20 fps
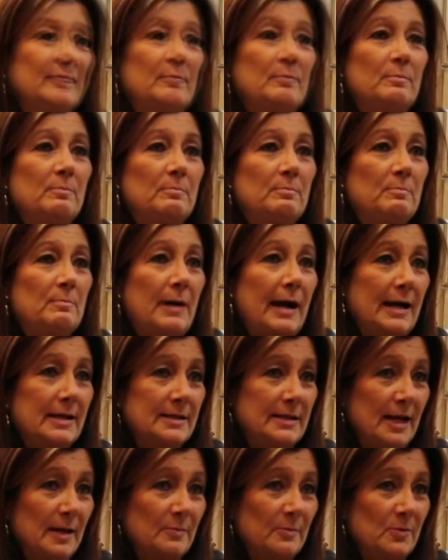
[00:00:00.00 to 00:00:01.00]

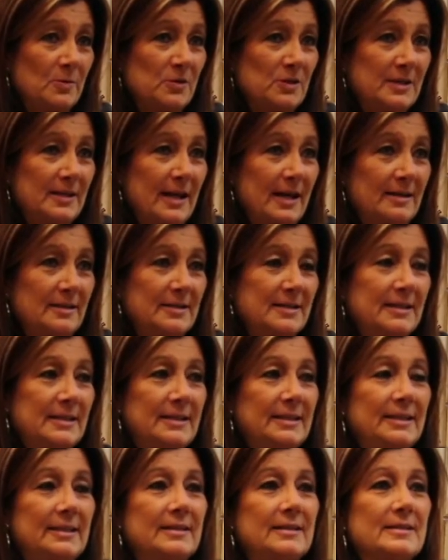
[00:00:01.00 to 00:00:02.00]
My type
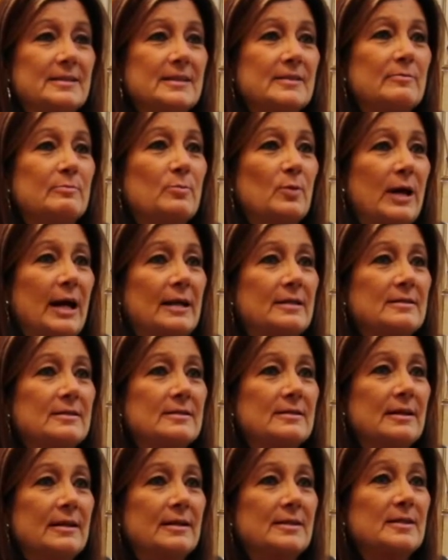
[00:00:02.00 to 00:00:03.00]
personality is, if Brad
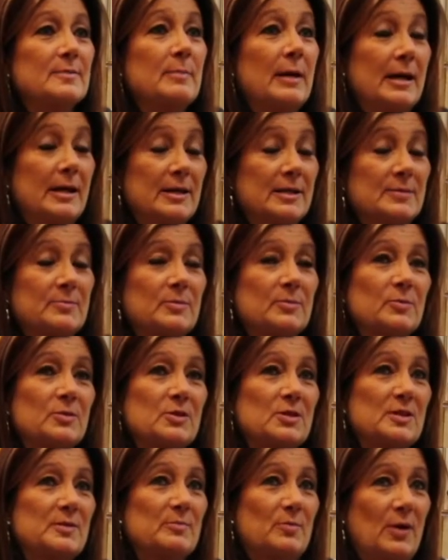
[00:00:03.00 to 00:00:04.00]
says, my husband,
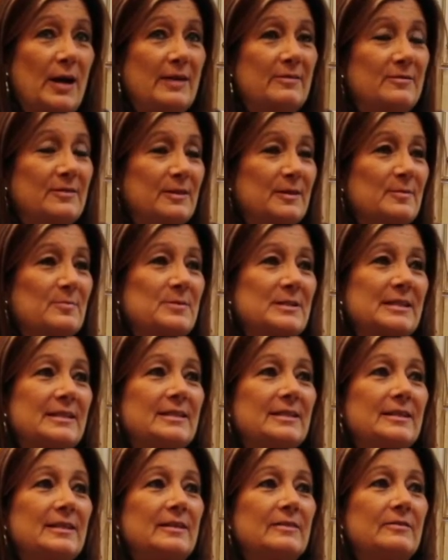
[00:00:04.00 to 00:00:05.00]
which is Brad Phillips,
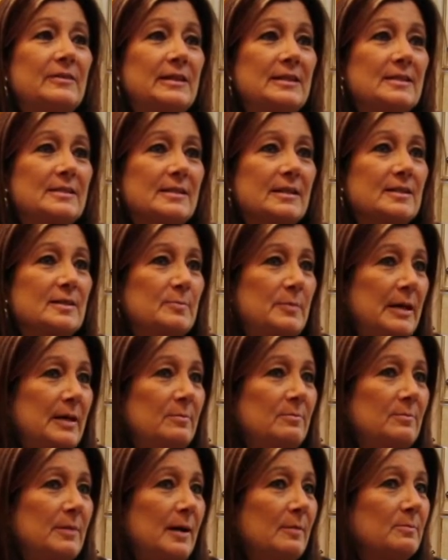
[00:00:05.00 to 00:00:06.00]
if he says,
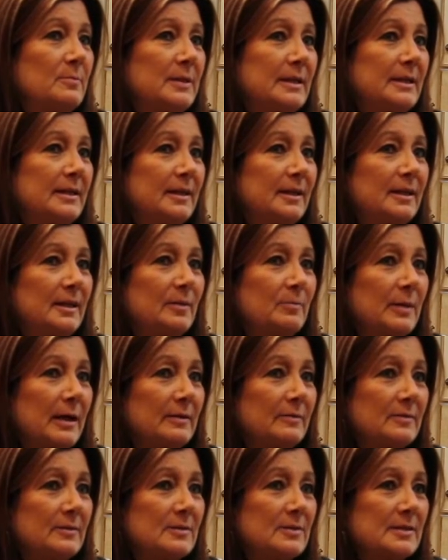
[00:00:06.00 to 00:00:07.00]
babe, I'm thinking
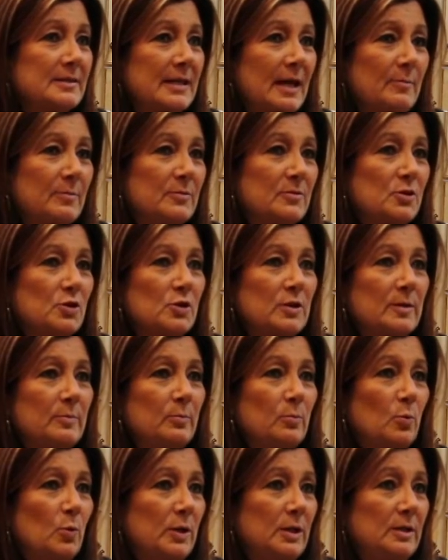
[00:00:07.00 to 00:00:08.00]
about this type of
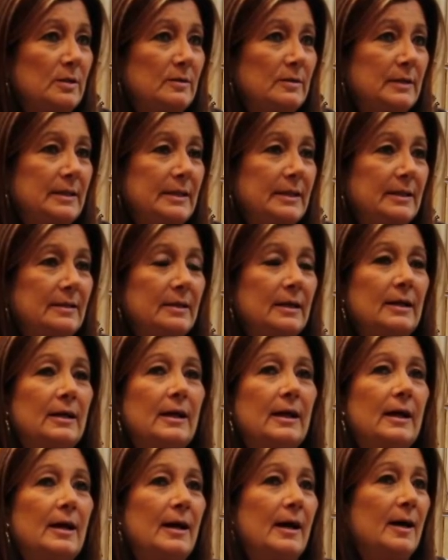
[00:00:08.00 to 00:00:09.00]
trip, what do you think?
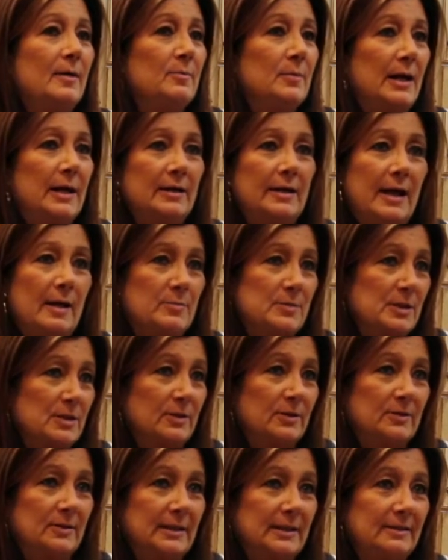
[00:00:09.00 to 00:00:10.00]
I'm like,
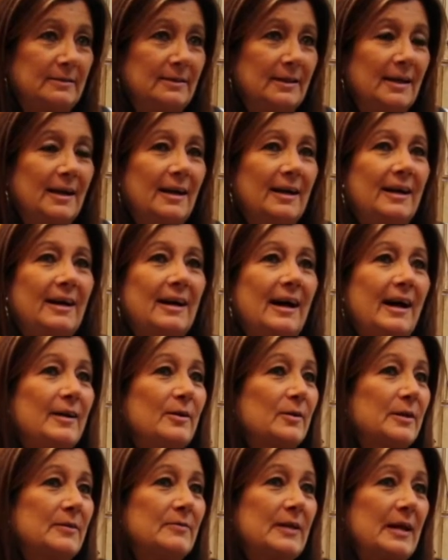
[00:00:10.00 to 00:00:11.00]
absolutely. I
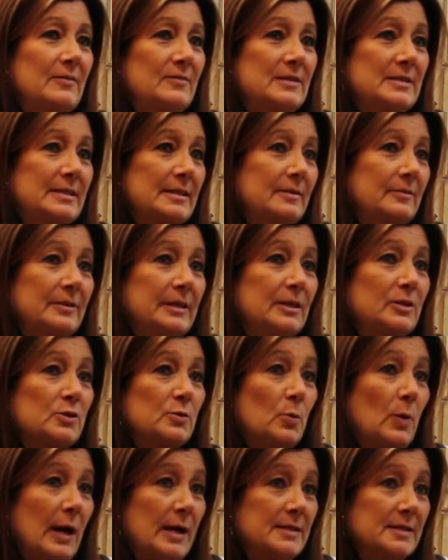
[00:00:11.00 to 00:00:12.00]
don't even have to think
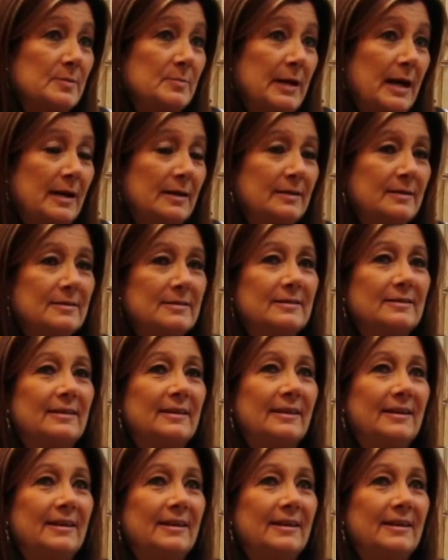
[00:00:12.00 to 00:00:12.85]
twice about it.